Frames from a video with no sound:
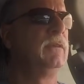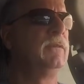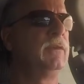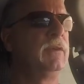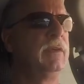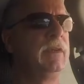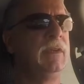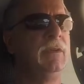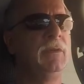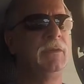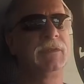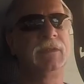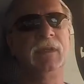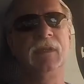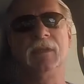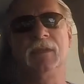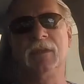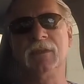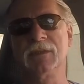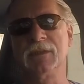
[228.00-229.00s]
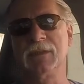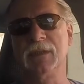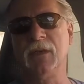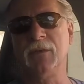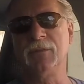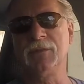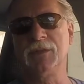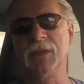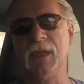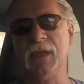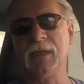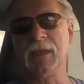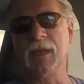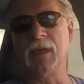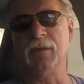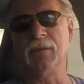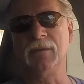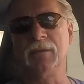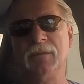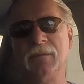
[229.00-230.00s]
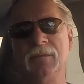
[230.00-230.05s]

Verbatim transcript: for using their self-checkout.